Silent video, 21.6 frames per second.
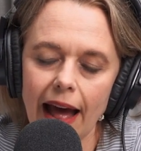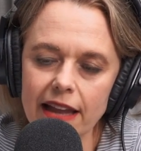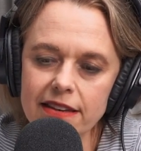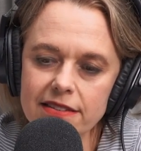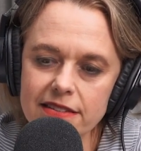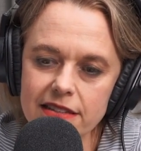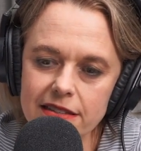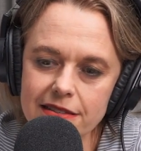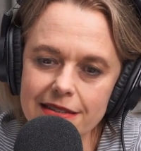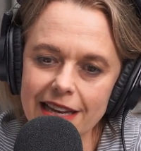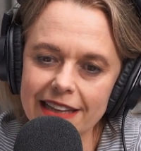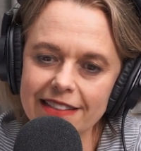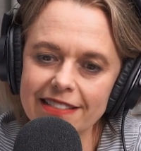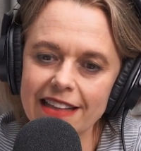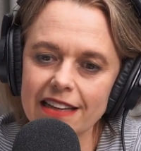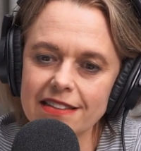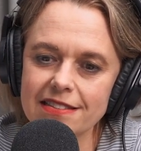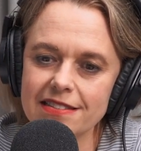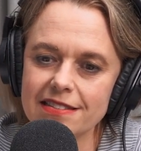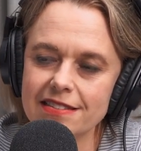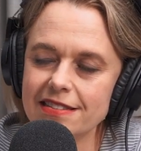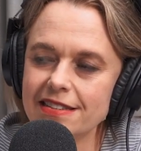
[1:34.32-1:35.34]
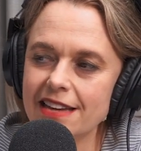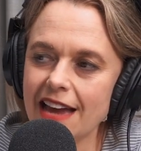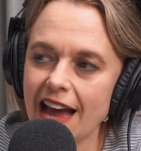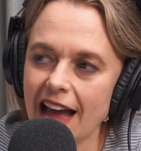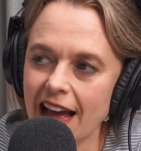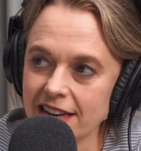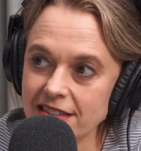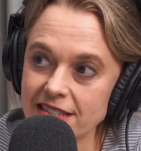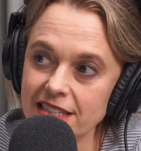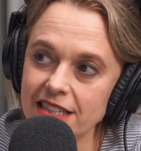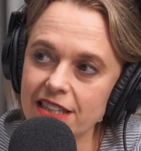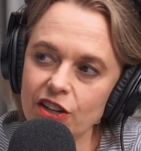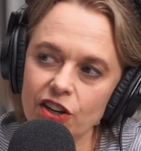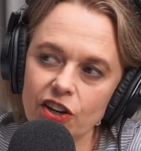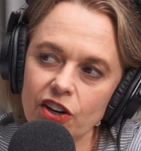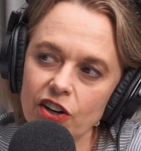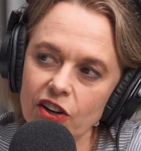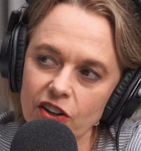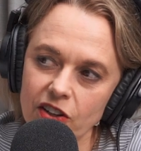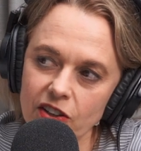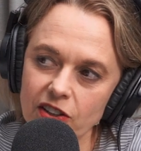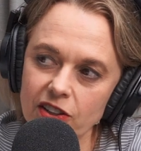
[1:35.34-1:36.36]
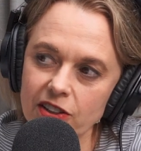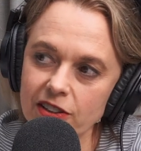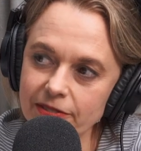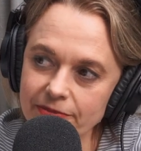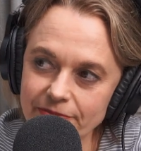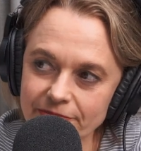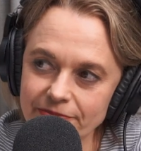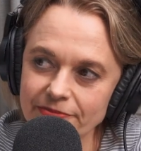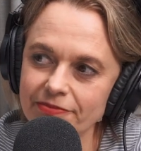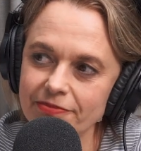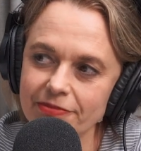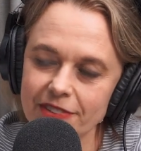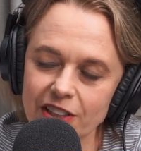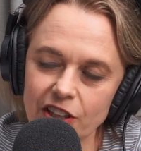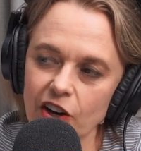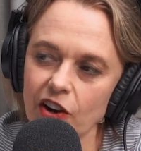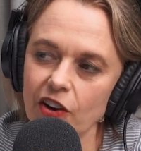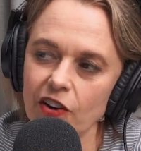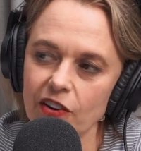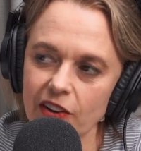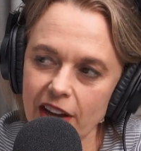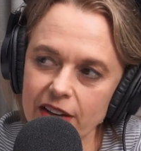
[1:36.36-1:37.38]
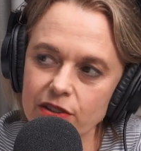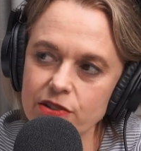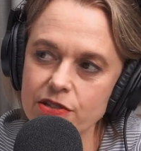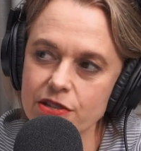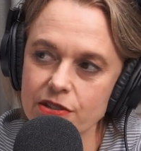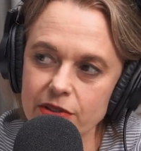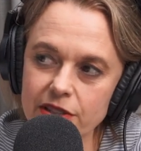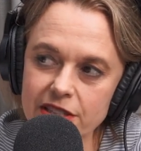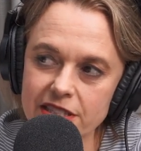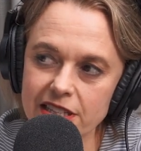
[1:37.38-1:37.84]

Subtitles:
And it's like that Scandi girl, you know, and also on